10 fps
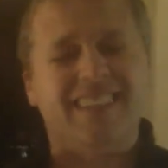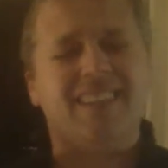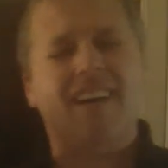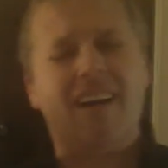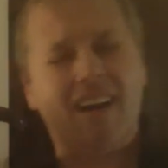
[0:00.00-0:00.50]

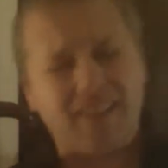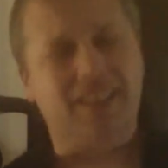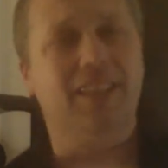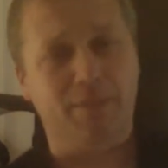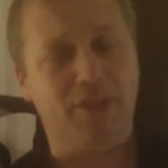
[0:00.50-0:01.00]
is
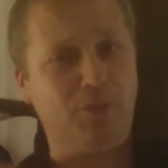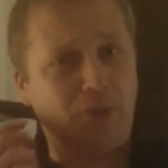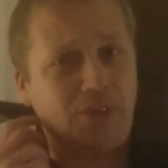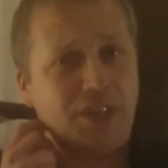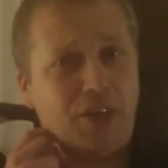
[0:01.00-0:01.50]
utterly
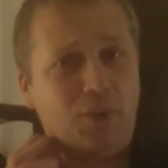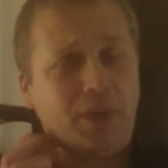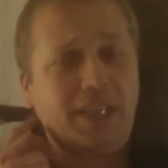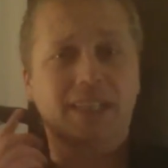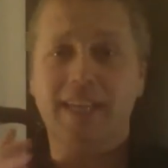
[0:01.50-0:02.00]
miserable, so we're
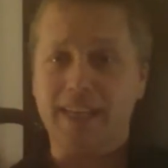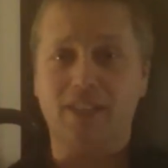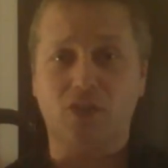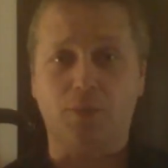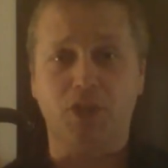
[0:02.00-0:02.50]
going to take
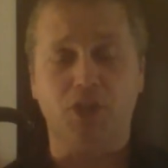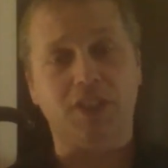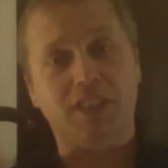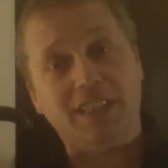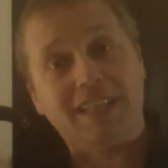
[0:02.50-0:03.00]
this
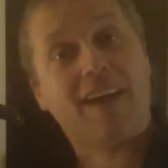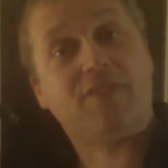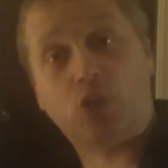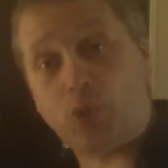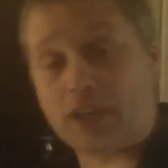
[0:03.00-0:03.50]
opportunity to have a
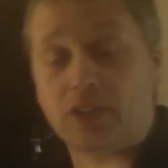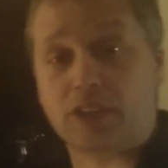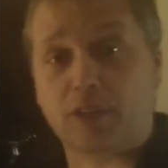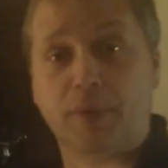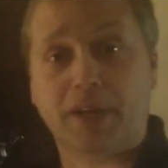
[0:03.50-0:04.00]
quick look
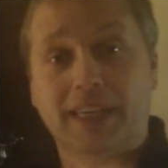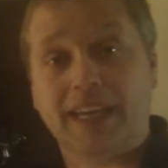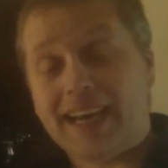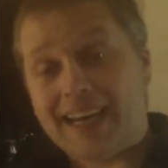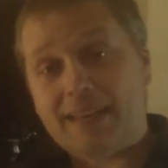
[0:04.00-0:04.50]
at the bike,
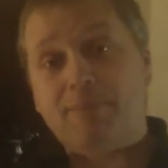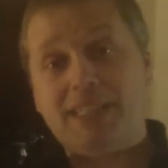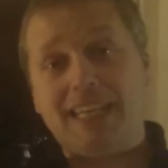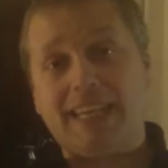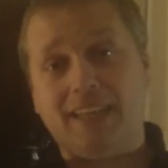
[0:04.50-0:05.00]
and in
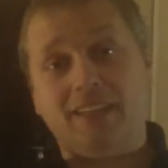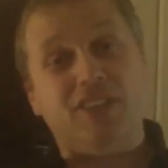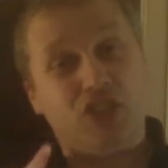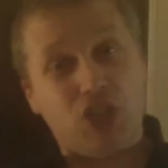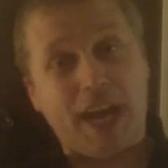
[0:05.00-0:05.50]
particular
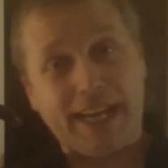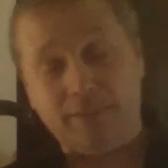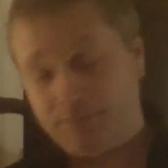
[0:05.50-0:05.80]
the chain.